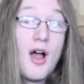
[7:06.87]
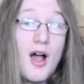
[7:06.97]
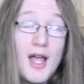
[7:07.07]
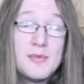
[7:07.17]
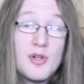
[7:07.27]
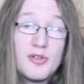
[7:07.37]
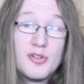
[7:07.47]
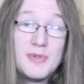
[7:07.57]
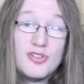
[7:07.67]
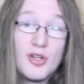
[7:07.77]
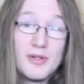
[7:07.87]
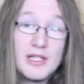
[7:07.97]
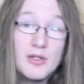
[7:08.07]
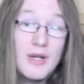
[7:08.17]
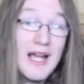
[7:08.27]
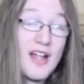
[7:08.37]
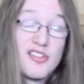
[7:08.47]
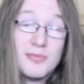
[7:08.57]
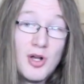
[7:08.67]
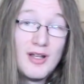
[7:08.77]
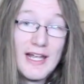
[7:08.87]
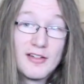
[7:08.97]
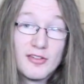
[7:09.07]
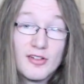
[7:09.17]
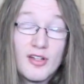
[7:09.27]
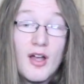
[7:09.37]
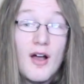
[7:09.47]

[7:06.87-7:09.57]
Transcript: I'm going to be showing you a small excerpt